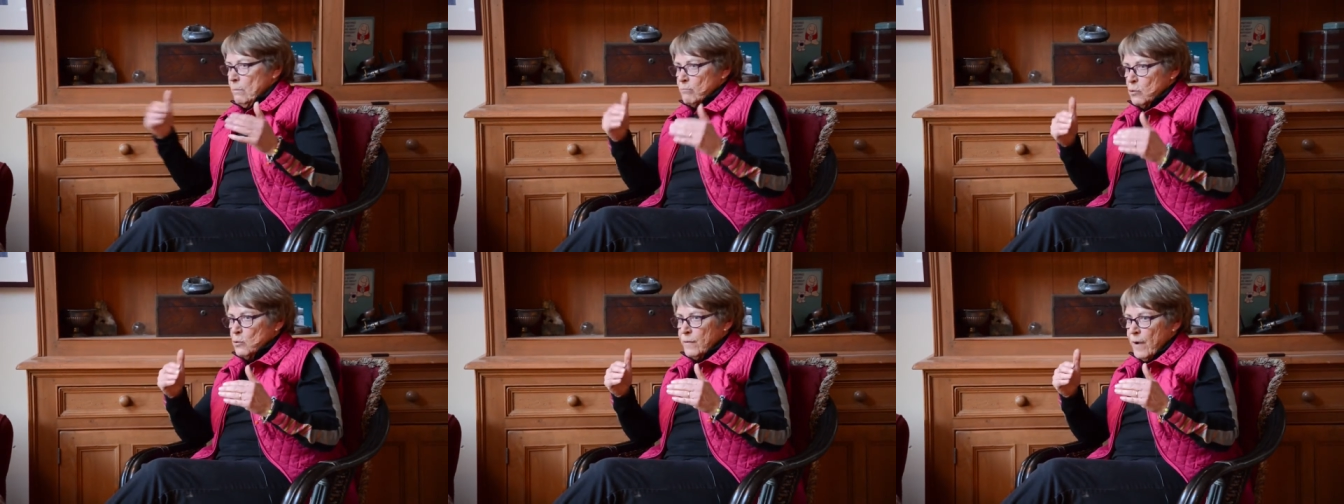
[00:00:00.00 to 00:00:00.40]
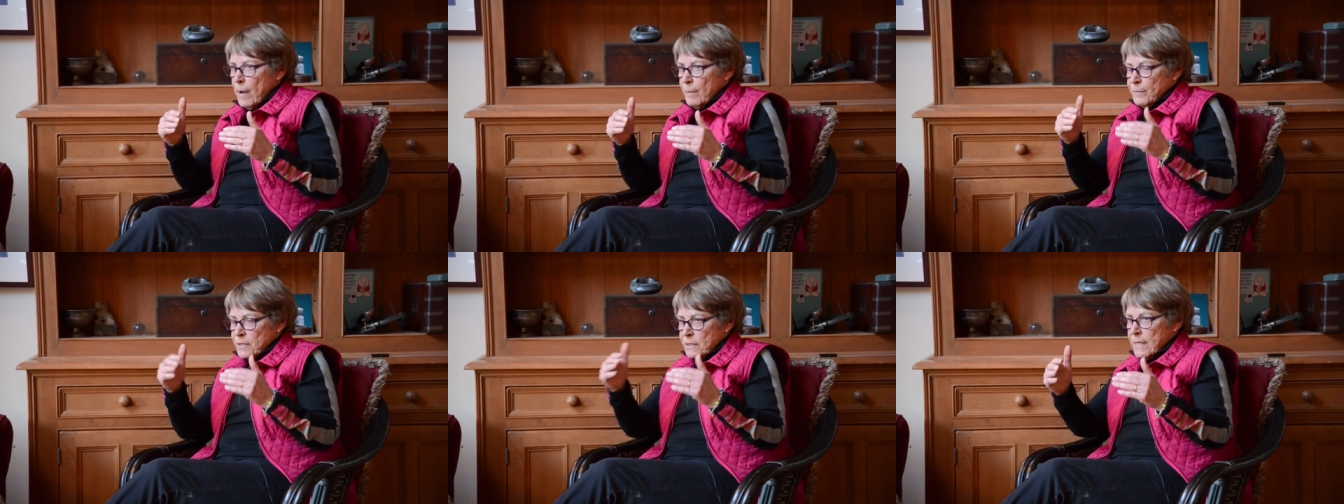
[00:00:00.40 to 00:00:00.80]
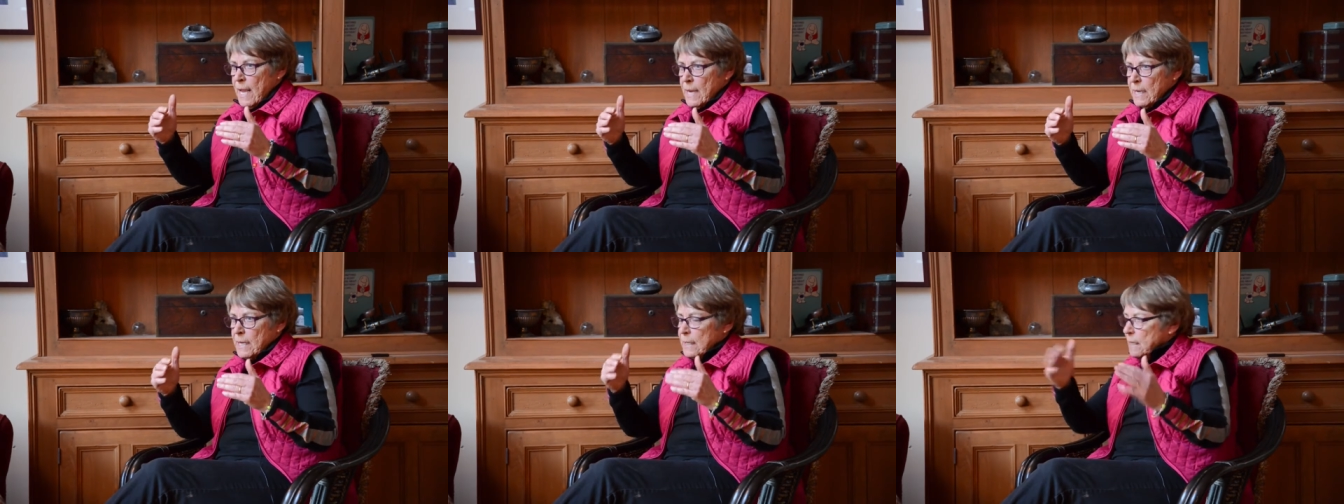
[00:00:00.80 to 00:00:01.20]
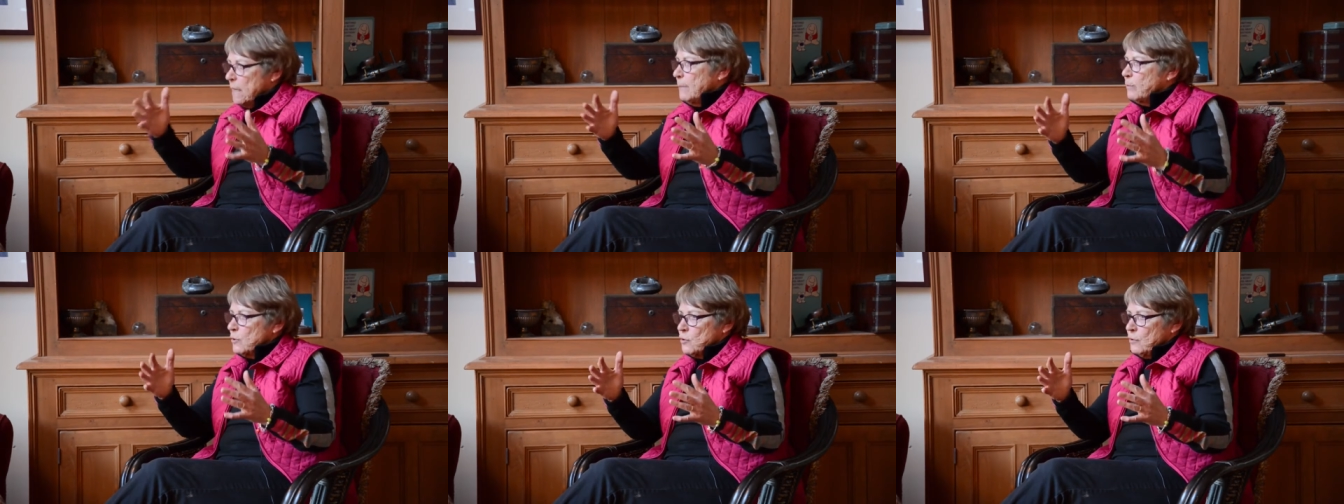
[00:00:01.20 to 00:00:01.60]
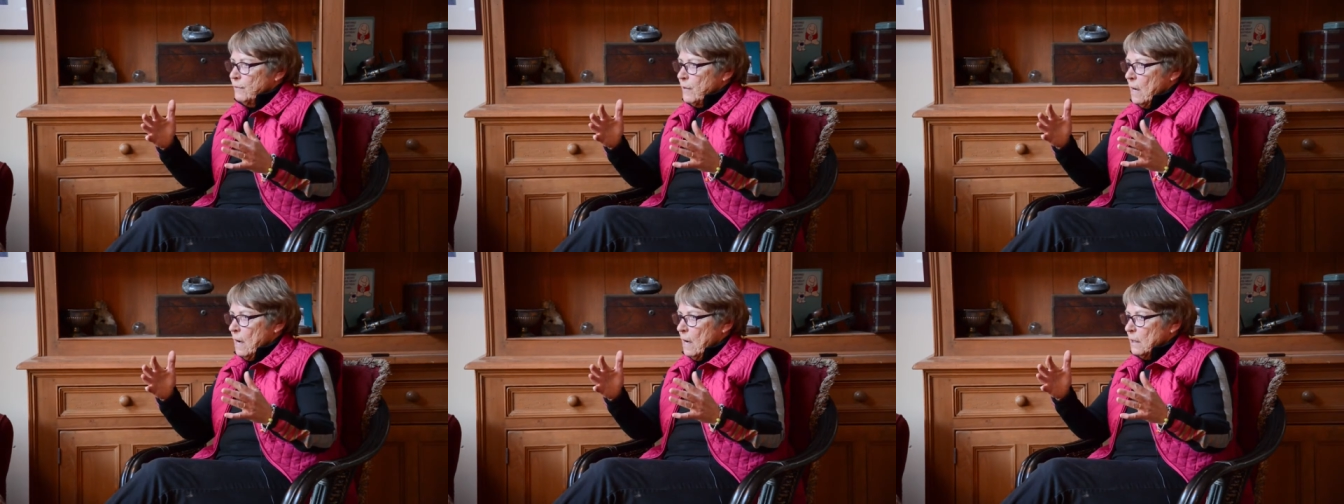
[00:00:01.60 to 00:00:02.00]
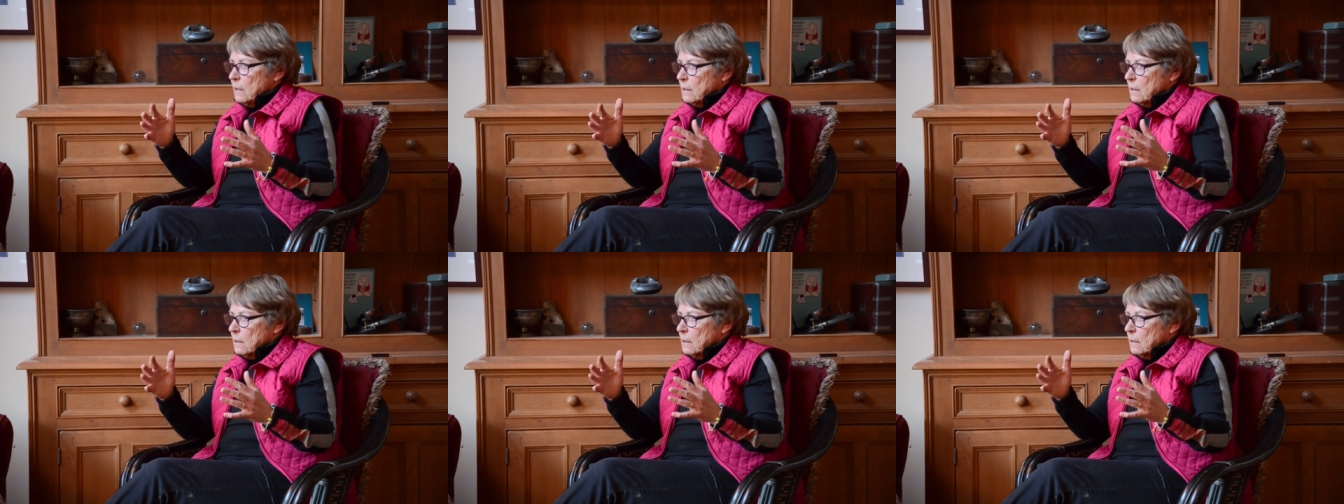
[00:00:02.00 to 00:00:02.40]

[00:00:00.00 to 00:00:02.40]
move up, steady, keep what you've got.